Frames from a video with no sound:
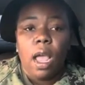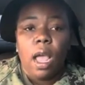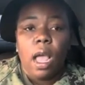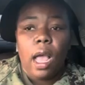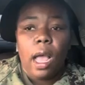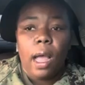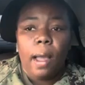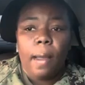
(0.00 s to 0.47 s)

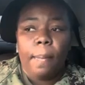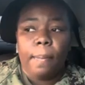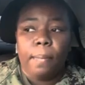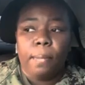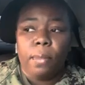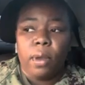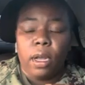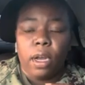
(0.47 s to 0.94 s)

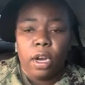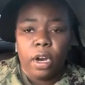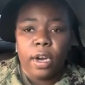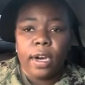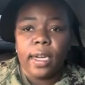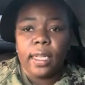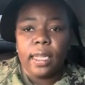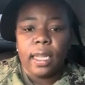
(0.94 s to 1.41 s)
um
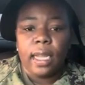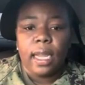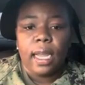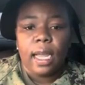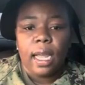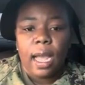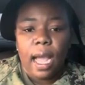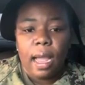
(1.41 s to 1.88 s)

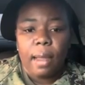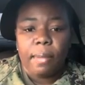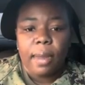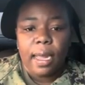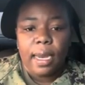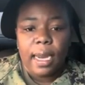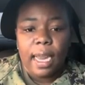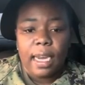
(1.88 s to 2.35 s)
Currently, I'm
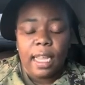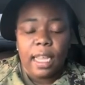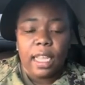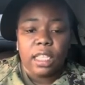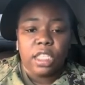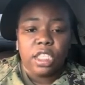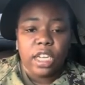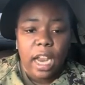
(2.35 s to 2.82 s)
at
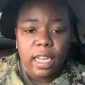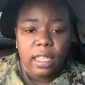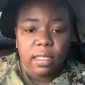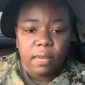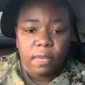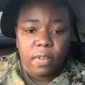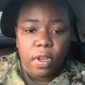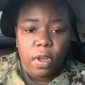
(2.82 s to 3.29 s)
NAS
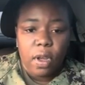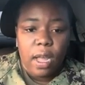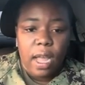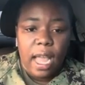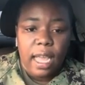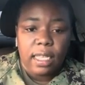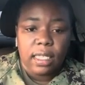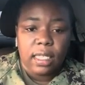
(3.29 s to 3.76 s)
Jacksonville
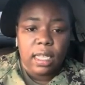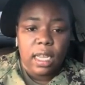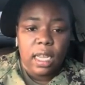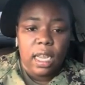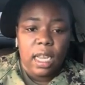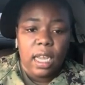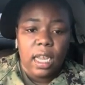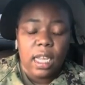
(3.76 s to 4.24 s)
as
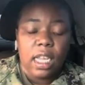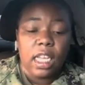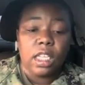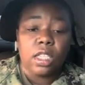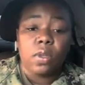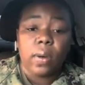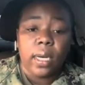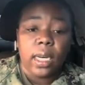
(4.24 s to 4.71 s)
the
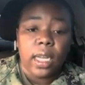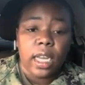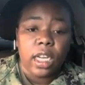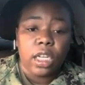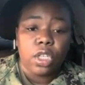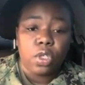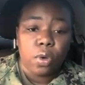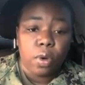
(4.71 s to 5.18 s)

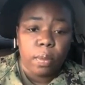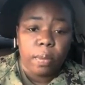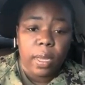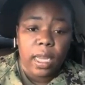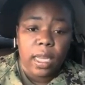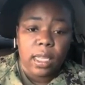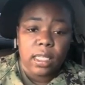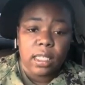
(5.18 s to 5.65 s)
E28 Shore
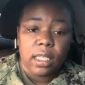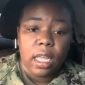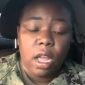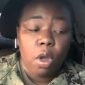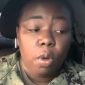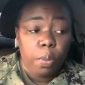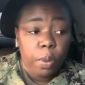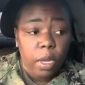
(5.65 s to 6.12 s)
Base
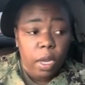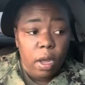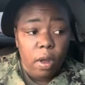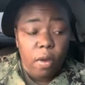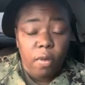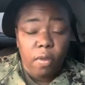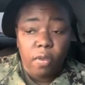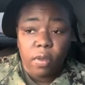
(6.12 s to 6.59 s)

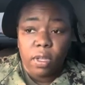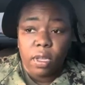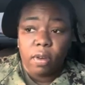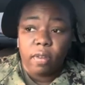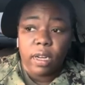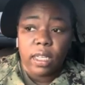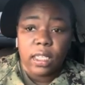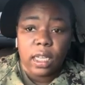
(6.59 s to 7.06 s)
LPO for the
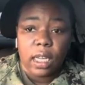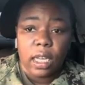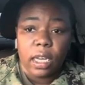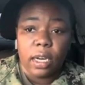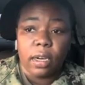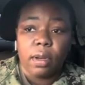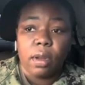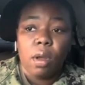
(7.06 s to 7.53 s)
arresting
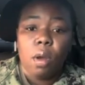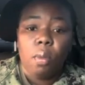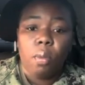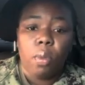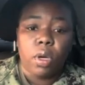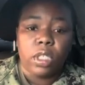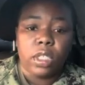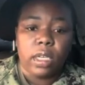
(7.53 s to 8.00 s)
gear
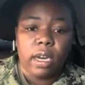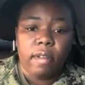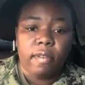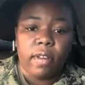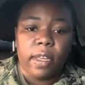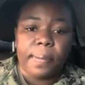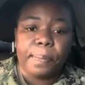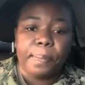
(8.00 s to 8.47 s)
portion of
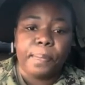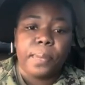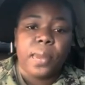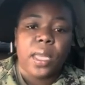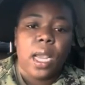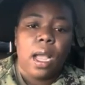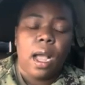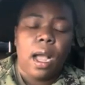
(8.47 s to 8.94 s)
it.
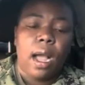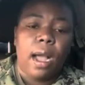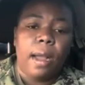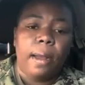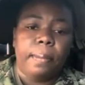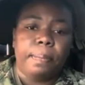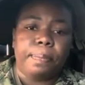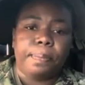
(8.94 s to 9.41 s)

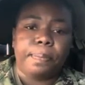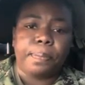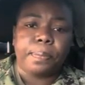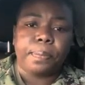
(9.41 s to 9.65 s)
Um,